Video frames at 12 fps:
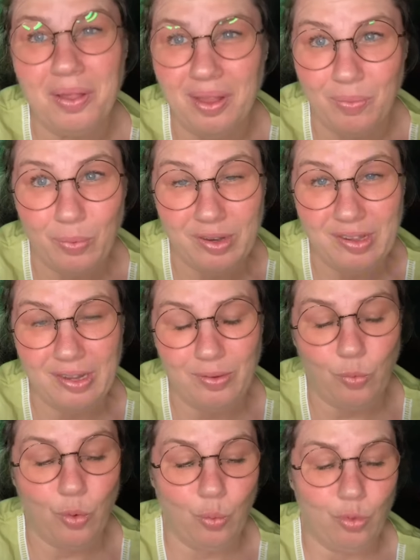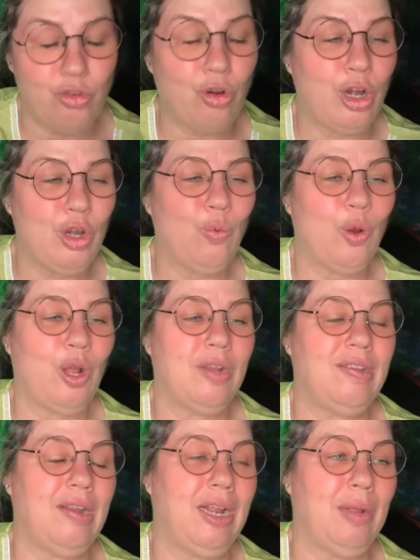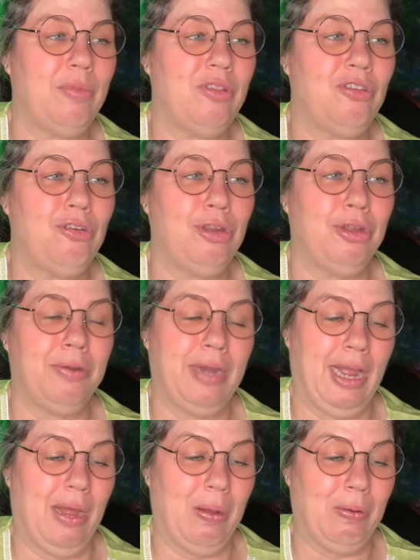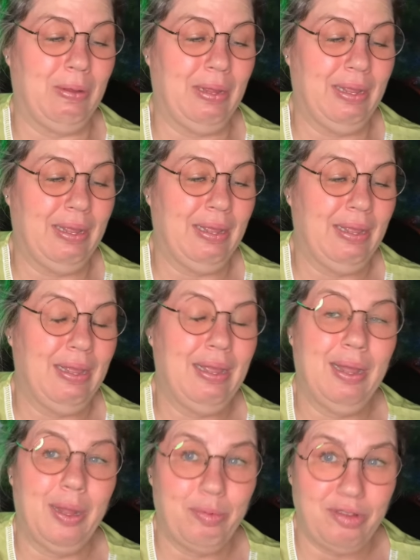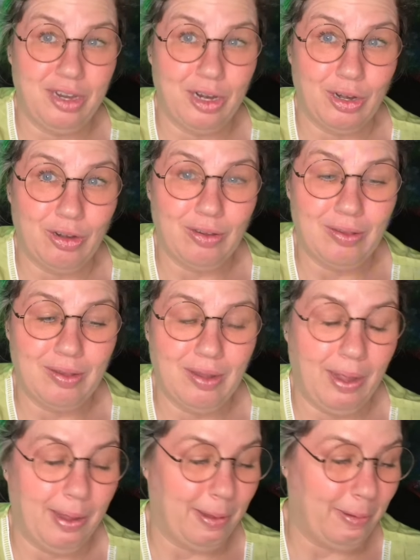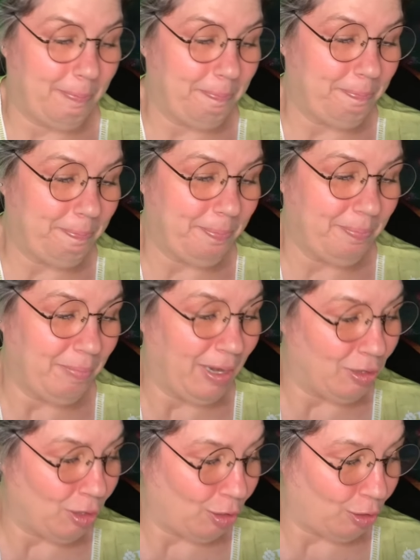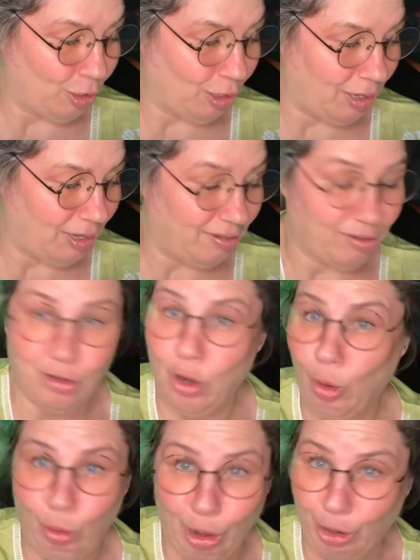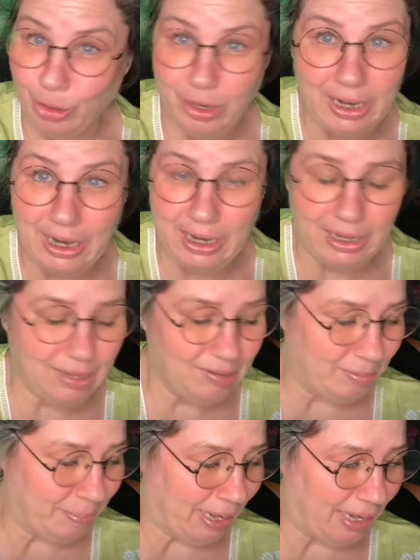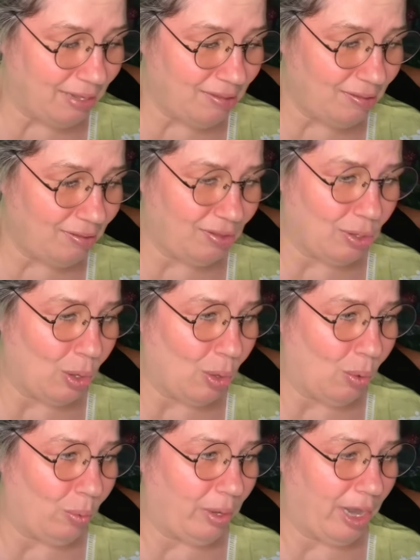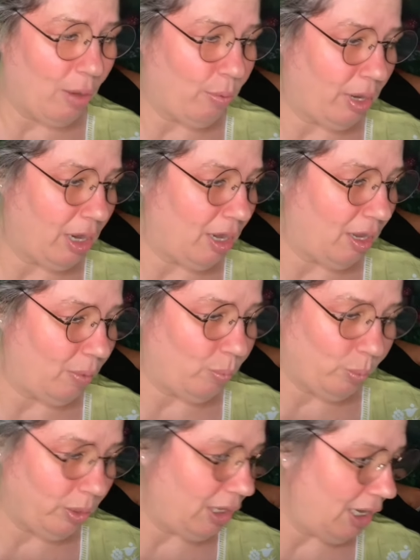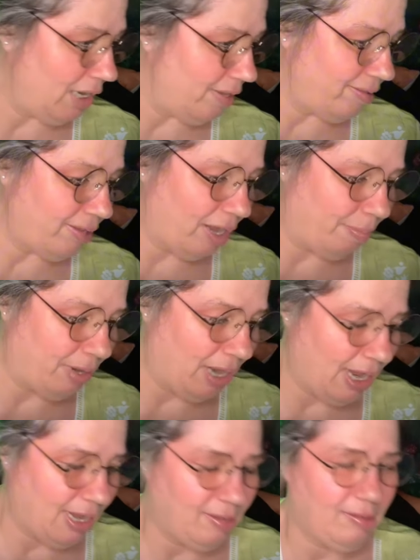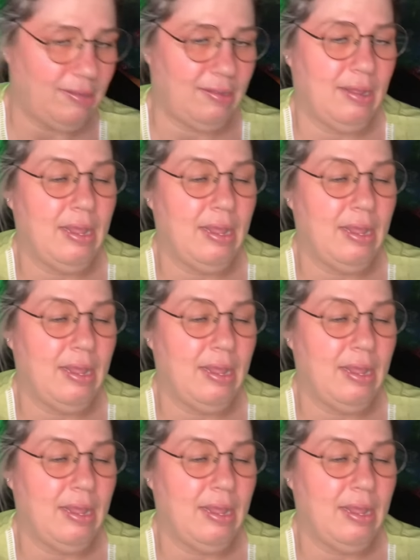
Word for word: We're, we're starting to work on setting up the studio now upstairs. Um, My daughter is no longer needing the space, so now we're gonna really get it set up nice.